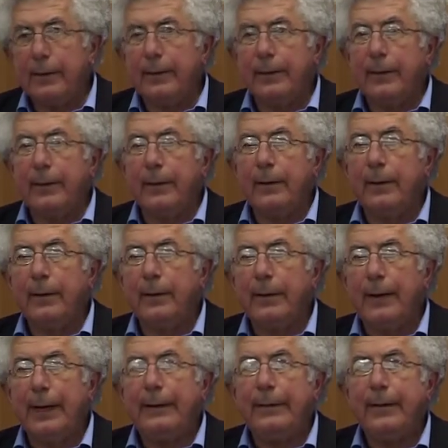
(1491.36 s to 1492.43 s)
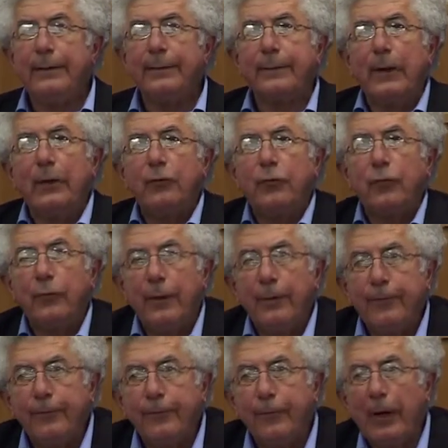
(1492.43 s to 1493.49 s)
the 19th century
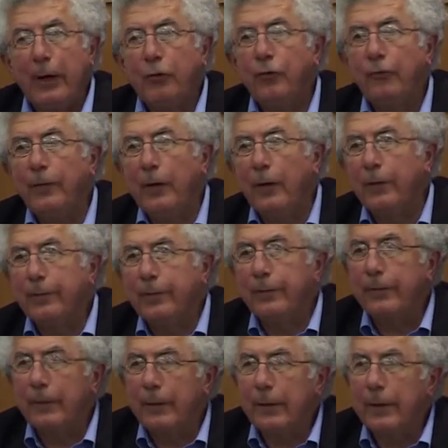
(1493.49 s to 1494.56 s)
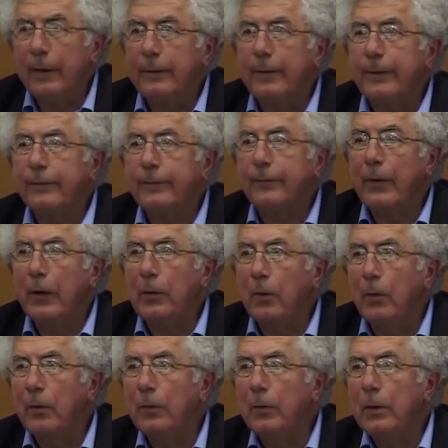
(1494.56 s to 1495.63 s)
French philosopher Ernest
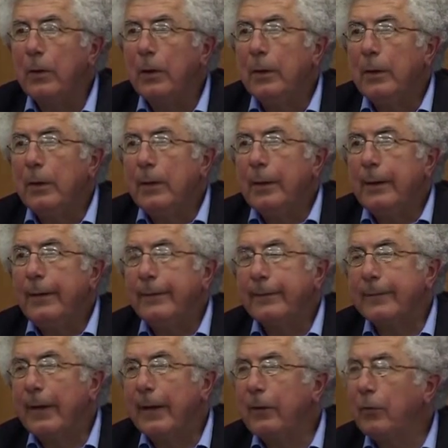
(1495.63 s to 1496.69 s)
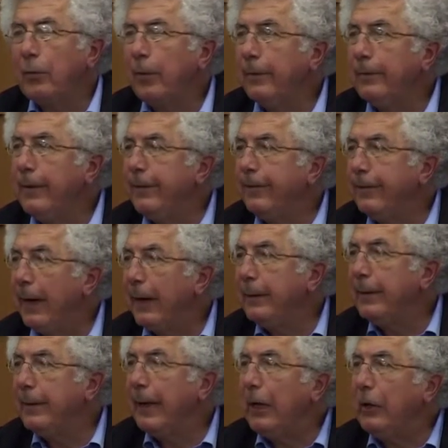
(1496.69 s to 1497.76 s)
Renan is said to have
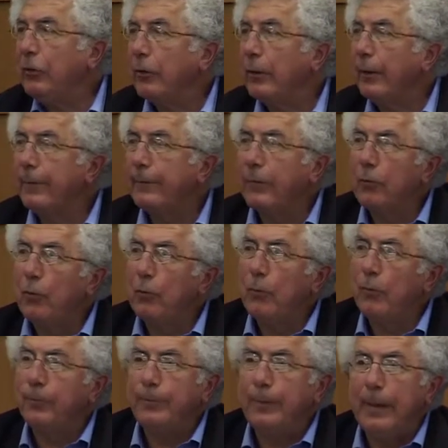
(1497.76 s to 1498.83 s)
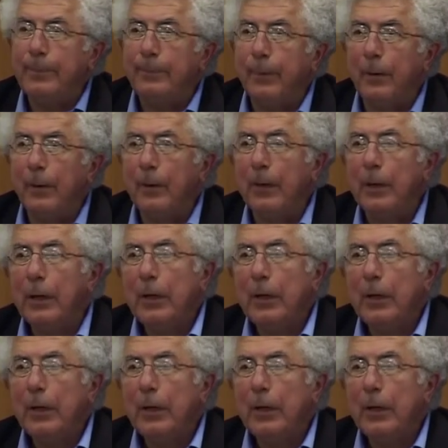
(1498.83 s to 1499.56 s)
defined a nation as a group of people